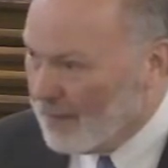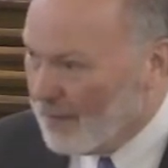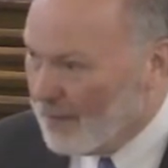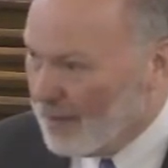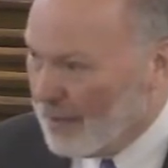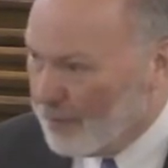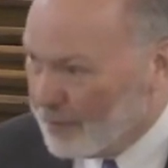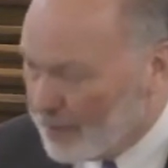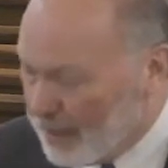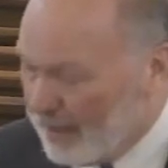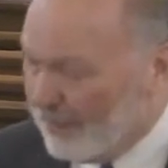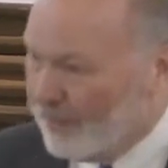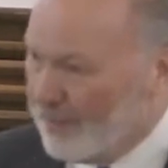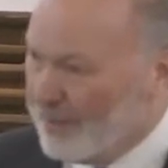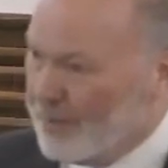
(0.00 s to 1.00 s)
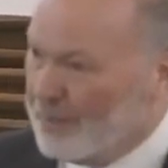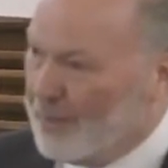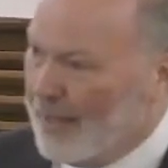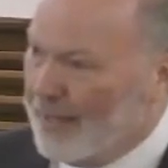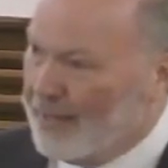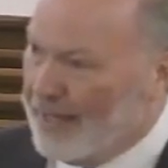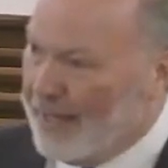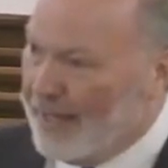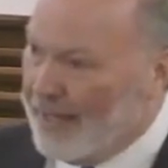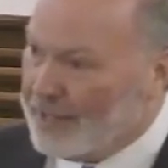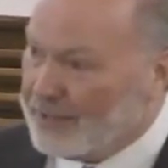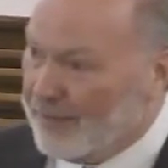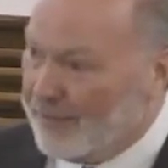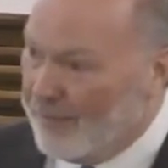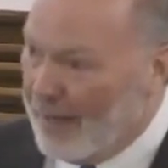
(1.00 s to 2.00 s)
And I'm comforted by that as
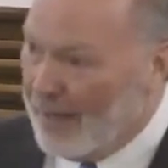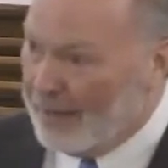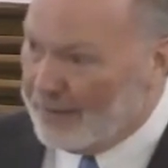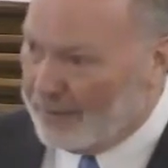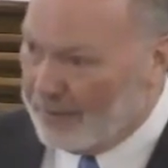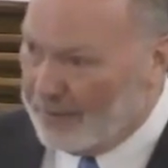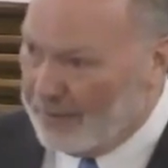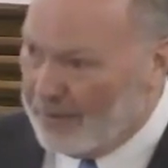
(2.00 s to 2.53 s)
a father.